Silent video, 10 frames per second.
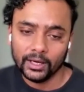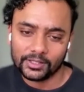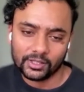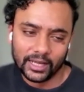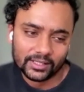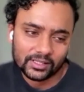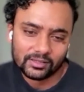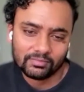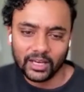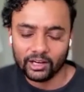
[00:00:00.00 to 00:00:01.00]
And so
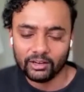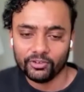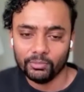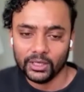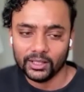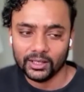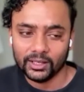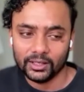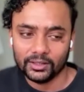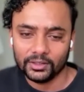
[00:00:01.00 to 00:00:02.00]
that's kind of, for me,
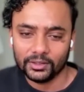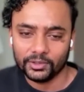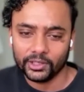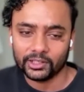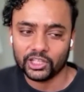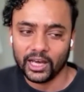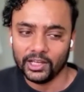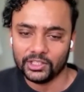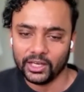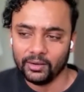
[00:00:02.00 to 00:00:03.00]
the real
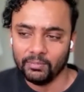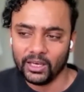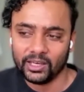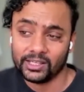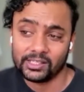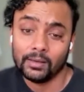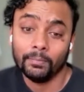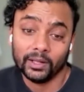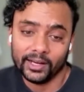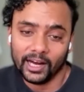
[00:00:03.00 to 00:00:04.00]
challenge, and making it
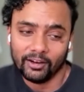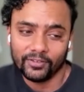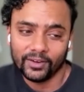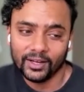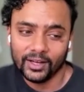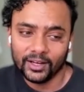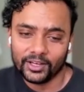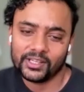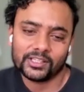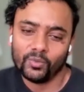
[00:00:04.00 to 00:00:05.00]
simple enough,
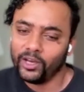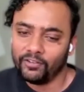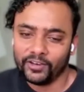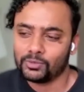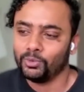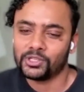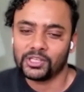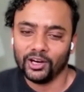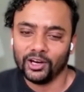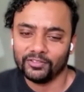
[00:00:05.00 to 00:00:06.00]
because there's a way of
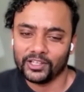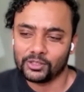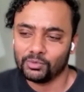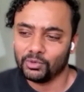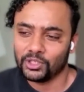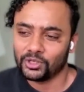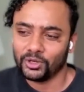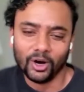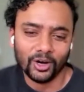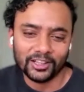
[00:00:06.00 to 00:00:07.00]
exposing all of this, which is
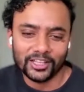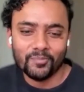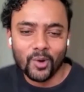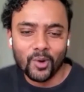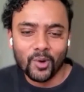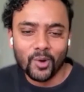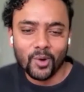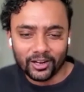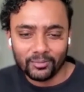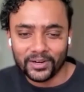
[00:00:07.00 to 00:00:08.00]
all the model
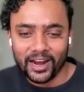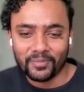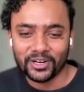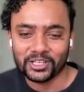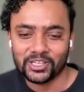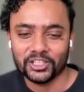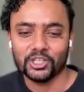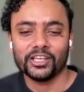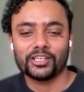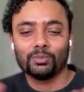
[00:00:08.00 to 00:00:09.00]
parameters are just
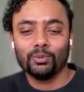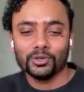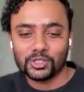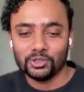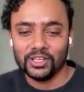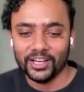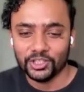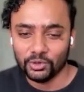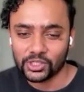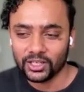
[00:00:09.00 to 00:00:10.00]
exposed to the end
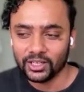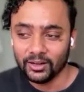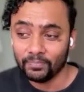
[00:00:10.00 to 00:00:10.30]
user.